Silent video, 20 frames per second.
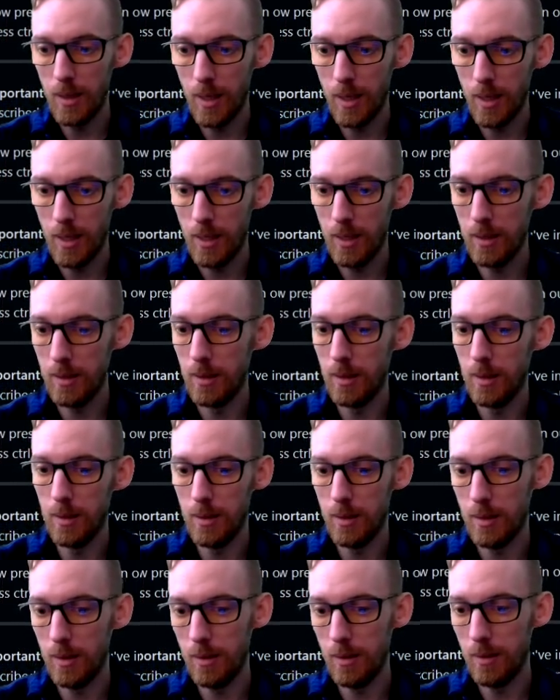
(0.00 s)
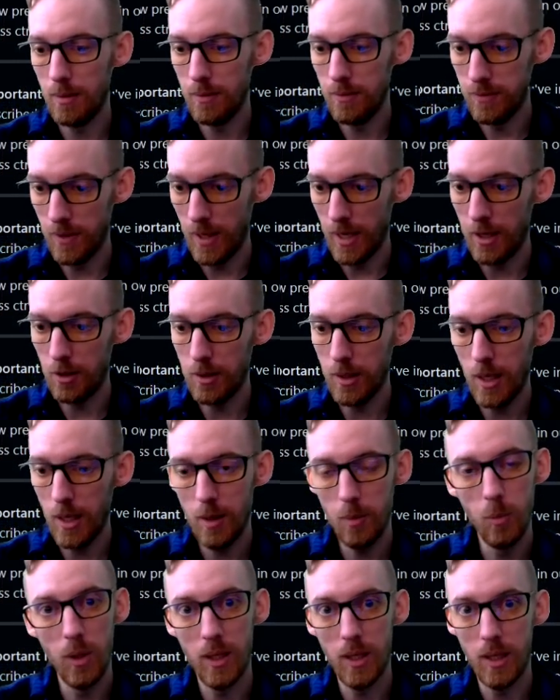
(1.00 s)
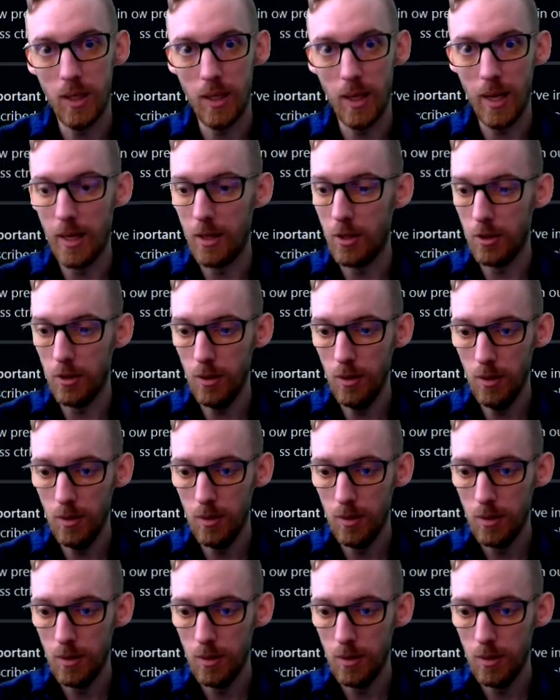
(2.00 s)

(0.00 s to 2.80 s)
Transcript: then file name, we hit enter,